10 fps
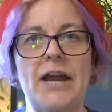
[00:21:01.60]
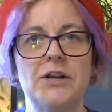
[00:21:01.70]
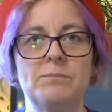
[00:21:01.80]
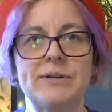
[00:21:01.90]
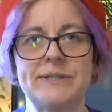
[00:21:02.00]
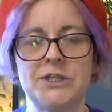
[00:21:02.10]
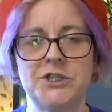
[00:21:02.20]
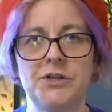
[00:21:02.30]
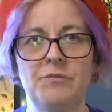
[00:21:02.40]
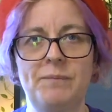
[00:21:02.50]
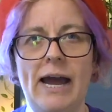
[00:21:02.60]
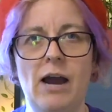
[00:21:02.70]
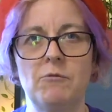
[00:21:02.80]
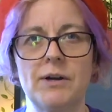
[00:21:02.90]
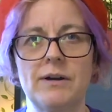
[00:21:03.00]
higher position of
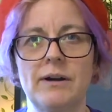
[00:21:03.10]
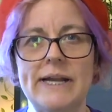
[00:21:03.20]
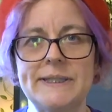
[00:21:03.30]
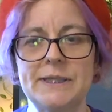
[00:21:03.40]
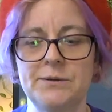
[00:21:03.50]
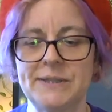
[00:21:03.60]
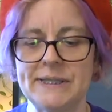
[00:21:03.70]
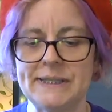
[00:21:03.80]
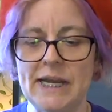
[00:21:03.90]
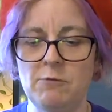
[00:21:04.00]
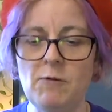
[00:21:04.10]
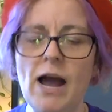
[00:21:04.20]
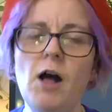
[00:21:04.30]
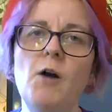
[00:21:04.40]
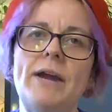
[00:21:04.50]
power as though to say
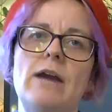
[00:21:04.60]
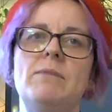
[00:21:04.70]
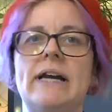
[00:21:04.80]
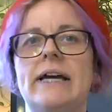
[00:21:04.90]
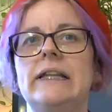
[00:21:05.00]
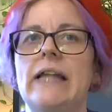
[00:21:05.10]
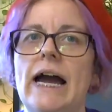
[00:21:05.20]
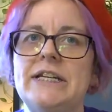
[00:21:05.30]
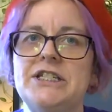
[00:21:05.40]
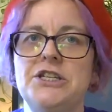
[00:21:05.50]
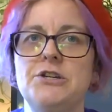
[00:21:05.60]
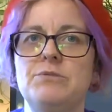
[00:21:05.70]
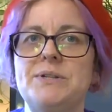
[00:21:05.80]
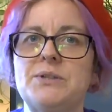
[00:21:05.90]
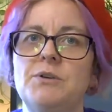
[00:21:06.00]
well okay we kind of lied to
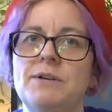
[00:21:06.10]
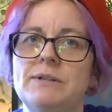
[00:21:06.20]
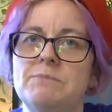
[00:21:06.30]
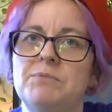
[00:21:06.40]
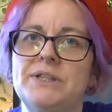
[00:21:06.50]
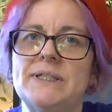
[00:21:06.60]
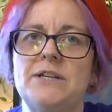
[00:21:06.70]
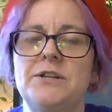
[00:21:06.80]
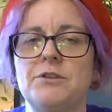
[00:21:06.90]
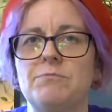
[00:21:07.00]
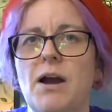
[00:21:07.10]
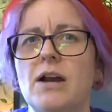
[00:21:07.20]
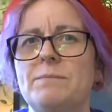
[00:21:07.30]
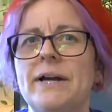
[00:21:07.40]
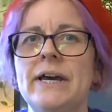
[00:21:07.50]
you we sort of put this underneath the
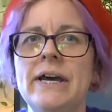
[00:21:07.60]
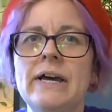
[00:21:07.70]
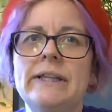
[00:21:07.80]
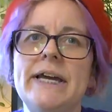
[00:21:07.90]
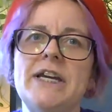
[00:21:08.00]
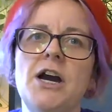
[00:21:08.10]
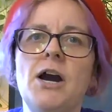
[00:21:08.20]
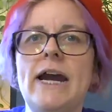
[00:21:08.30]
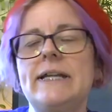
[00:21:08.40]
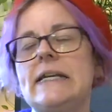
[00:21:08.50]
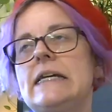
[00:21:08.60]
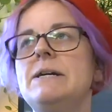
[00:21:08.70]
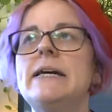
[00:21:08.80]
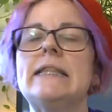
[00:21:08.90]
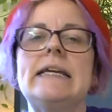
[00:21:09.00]
rug but like it,
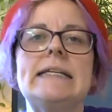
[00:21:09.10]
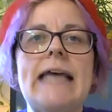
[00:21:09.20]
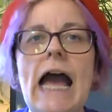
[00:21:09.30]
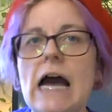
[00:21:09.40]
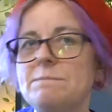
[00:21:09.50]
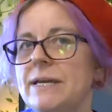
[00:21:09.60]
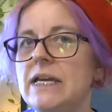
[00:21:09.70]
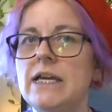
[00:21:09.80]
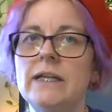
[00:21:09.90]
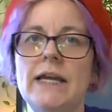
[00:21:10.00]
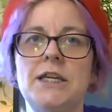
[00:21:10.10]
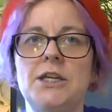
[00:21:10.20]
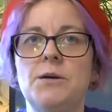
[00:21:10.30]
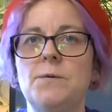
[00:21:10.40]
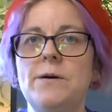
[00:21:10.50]
things happen like
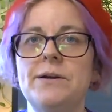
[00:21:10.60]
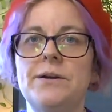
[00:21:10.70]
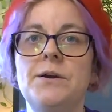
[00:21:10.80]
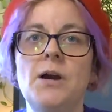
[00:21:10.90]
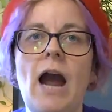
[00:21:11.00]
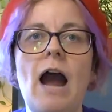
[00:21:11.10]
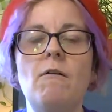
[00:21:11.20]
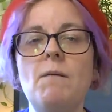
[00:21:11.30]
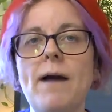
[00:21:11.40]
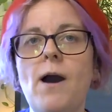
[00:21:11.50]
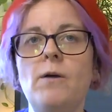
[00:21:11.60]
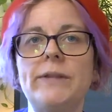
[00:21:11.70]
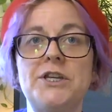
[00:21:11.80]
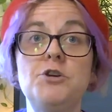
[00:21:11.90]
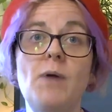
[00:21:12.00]
you know uh, how about
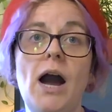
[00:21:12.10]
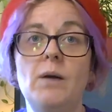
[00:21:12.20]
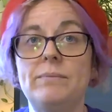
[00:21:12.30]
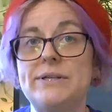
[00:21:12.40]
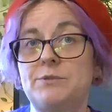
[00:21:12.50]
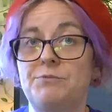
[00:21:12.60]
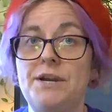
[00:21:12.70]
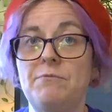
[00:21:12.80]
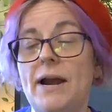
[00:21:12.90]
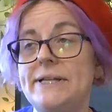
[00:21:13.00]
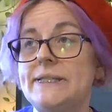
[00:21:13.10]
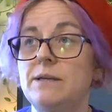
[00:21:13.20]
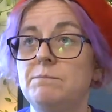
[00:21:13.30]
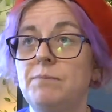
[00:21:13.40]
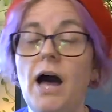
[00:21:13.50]
like you help us rewrite
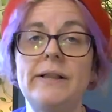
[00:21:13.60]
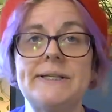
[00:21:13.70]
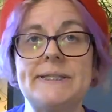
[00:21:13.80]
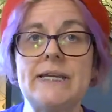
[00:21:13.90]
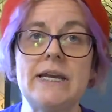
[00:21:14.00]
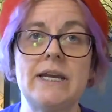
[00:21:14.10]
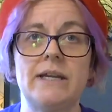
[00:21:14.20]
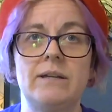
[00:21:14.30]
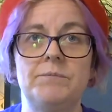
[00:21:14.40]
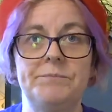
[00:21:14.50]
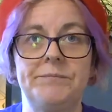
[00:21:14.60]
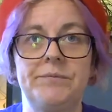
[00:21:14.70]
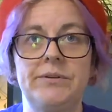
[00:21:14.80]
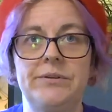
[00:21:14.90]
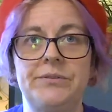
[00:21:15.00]
some policy and
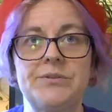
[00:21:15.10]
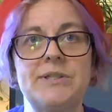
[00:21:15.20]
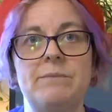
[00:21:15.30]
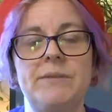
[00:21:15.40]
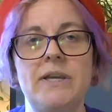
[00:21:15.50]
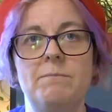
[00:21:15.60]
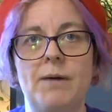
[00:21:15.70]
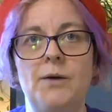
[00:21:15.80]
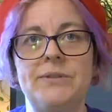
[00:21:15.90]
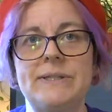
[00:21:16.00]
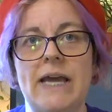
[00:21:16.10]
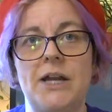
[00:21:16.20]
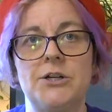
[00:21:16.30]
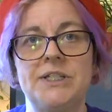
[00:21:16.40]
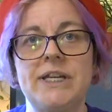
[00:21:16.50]
there's something about this
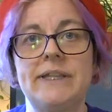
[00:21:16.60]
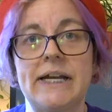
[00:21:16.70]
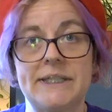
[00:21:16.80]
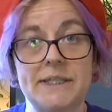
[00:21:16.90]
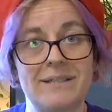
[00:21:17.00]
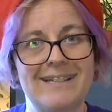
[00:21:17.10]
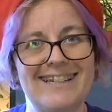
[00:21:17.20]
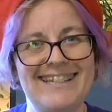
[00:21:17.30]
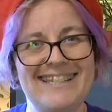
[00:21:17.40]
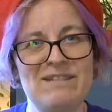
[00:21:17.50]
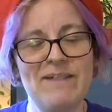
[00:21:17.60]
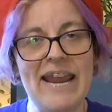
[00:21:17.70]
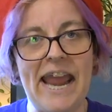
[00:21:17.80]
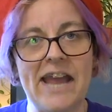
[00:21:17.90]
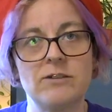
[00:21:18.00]
energy that's you see
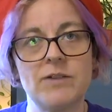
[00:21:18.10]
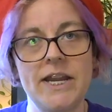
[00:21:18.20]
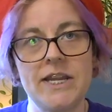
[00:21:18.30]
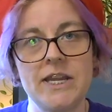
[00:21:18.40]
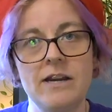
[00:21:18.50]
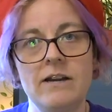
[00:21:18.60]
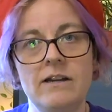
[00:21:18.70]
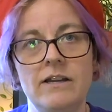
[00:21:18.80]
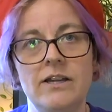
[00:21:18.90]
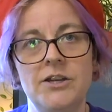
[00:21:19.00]
my hand right here